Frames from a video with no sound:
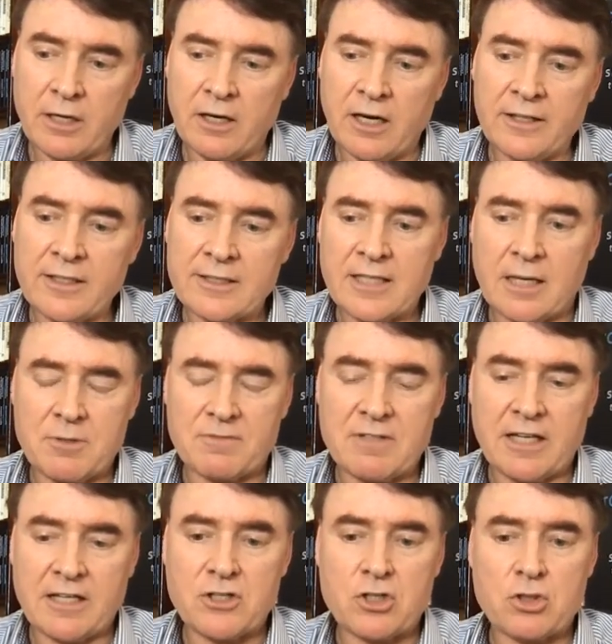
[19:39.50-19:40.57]
other types of
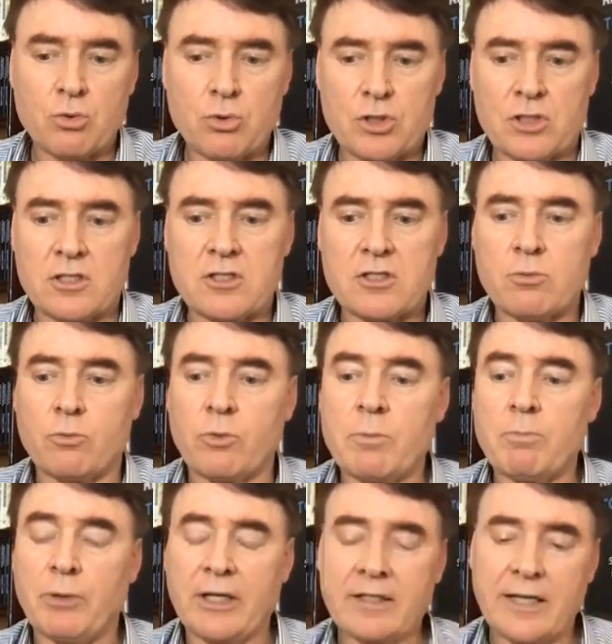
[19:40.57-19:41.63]
data sources, we
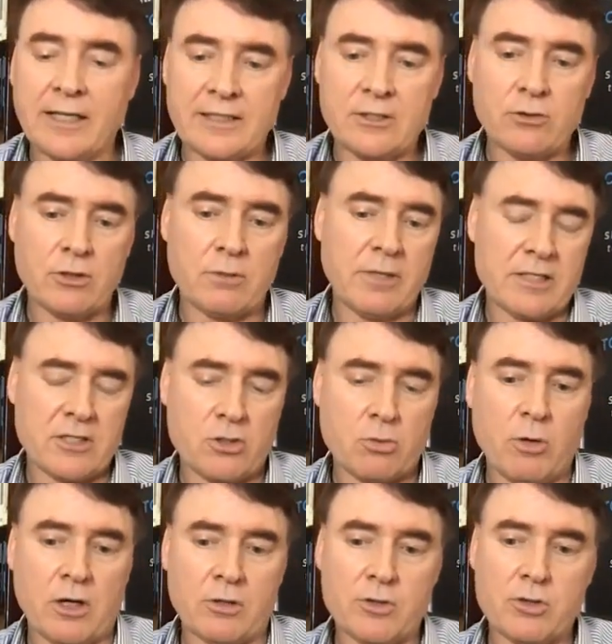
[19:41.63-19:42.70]
bring that into the mix as
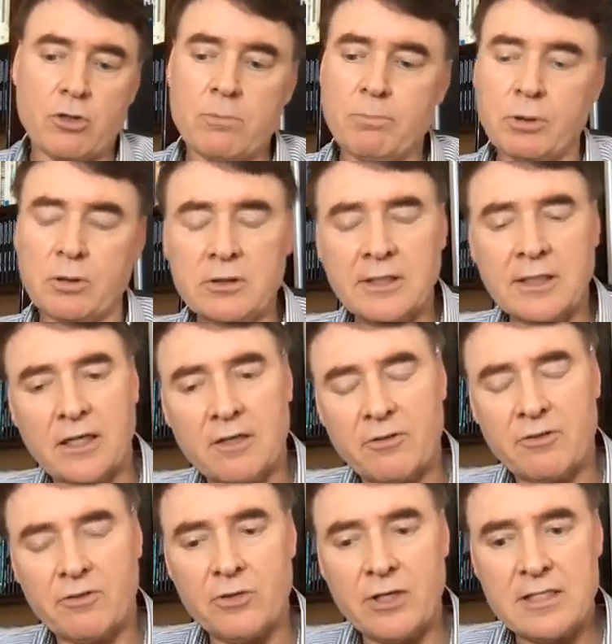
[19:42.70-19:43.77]
well. So you build kind of a
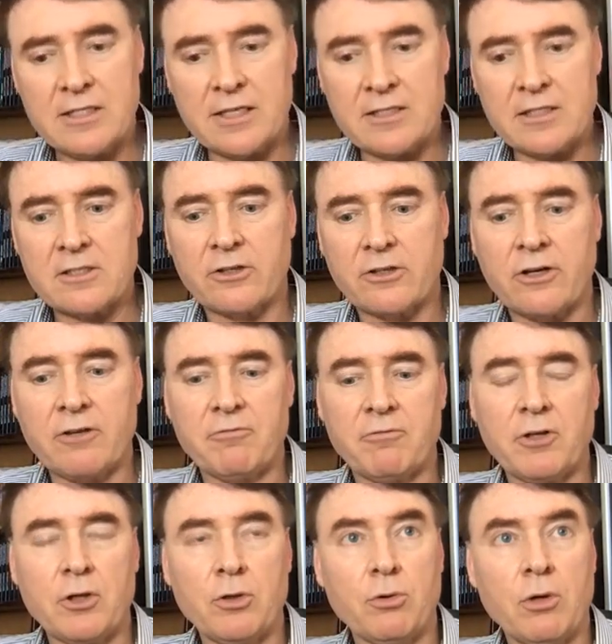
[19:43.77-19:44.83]
360-degree
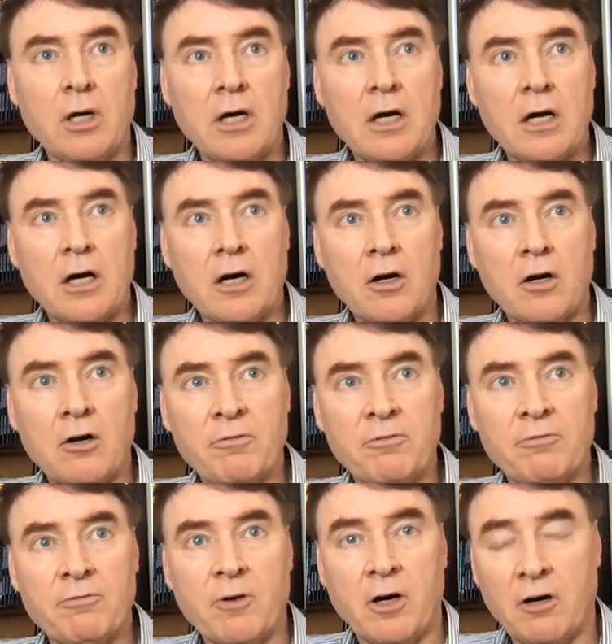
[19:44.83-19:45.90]
view of
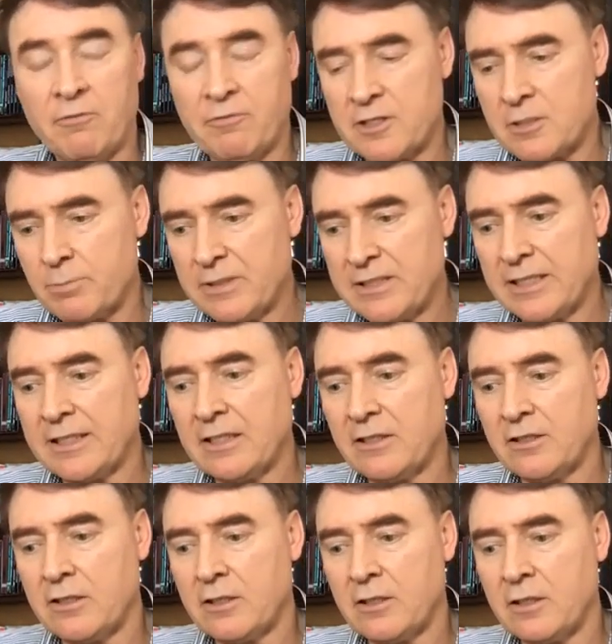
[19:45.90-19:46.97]
this
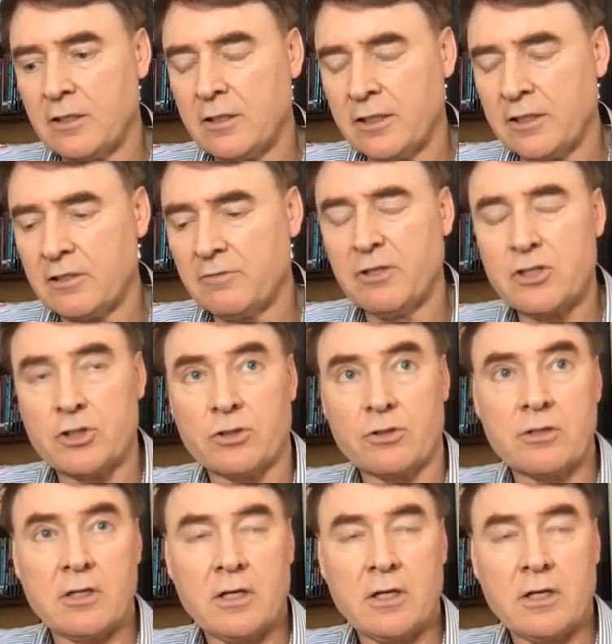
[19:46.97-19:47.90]
particular individual.